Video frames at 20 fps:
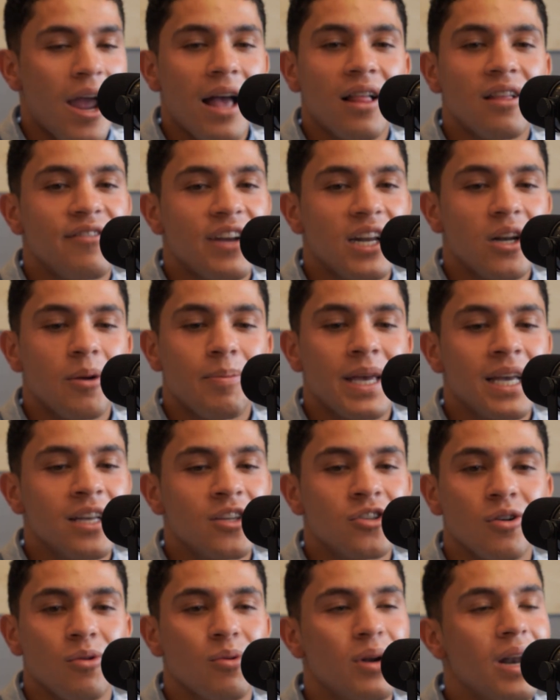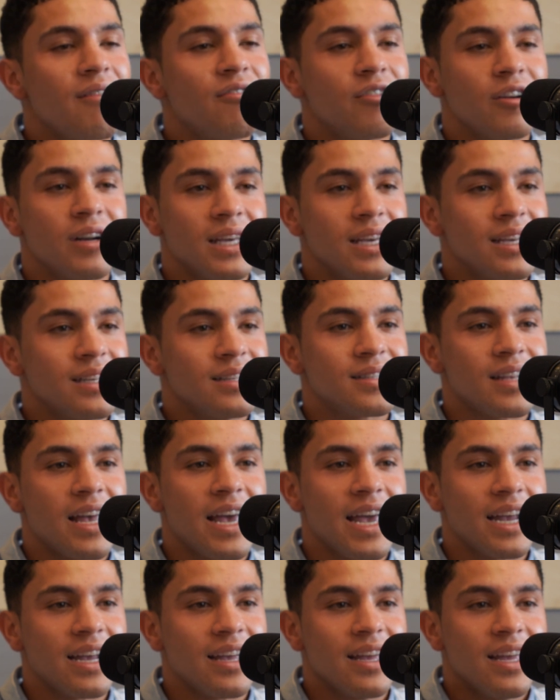elevator pitch or whatever it is,
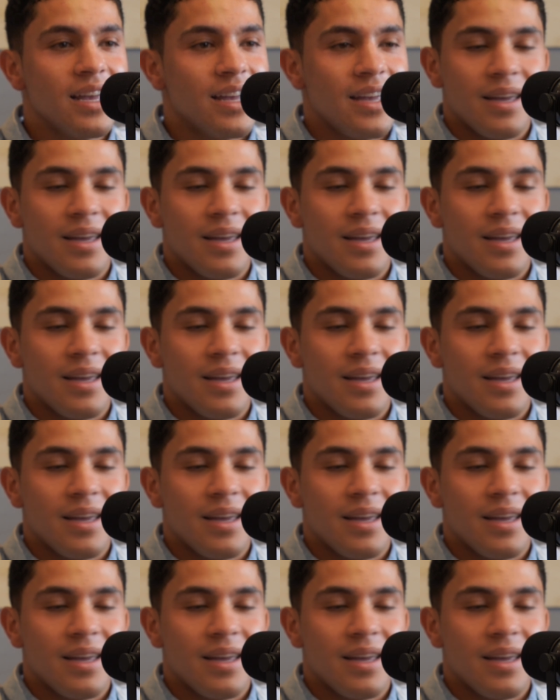like